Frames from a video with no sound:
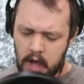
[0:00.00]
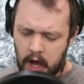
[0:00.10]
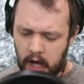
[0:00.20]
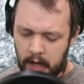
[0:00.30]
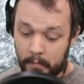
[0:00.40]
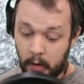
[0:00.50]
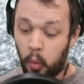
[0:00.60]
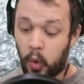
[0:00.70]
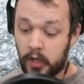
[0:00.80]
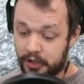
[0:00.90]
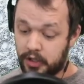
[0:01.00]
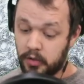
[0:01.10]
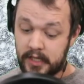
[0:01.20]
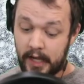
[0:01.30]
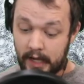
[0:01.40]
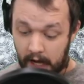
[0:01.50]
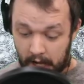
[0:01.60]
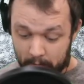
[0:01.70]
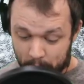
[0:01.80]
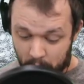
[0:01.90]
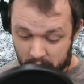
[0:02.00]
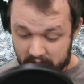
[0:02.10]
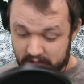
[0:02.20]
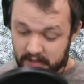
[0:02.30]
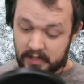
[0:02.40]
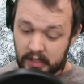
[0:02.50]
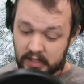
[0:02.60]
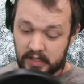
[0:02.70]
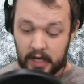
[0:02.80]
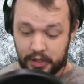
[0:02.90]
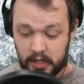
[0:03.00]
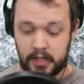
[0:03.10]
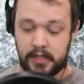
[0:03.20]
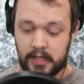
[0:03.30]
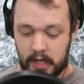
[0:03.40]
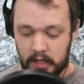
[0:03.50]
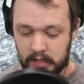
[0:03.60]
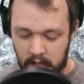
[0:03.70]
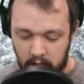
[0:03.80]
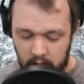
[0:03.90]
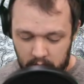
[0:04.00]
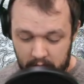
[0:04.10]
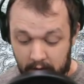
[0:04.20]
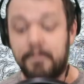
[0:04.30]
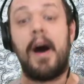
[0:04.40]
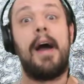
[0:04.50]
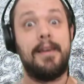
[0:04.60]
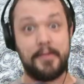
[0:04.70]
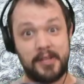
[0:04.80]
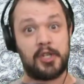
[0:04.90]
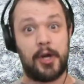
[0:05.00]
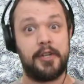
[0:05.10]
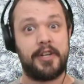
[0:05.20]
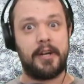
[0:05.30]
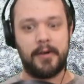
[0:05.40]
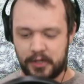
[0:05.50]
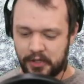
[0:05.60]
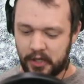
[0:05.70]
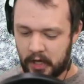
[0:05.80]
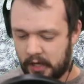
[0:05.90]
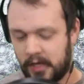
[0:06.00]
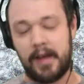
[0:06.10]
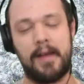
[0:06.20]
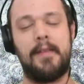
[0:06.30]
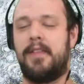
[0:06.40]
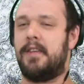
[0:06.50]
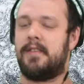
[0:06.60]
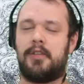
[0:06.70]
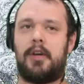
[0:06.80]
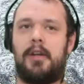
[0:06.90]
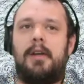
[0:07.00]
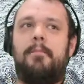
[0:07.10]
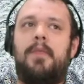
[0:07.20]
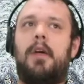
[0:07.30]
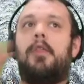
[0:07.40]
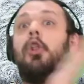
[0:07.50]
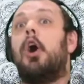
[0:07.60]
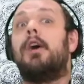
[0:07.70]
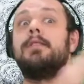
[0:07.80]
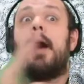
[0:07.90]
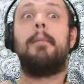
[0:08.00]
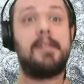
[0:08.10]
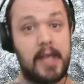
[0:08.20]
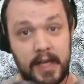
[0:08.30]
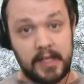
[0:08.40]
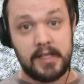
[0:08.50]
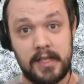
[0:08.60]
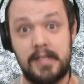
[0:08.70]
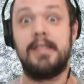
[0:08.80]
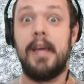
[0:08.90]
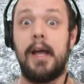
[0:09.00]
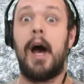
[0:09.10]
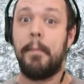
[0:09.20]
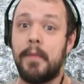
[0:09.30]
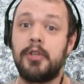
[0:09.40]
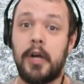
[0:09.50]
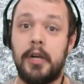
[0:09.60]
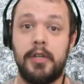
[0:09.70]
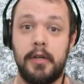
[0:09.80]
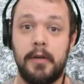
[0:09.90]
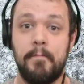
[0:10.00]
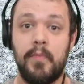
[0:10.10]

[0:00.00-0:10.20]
But once you dig it up, on the 6th session, it says, they find the treasure, which is good. Yeah, this is gonna, the long time it takes to dig up the treasure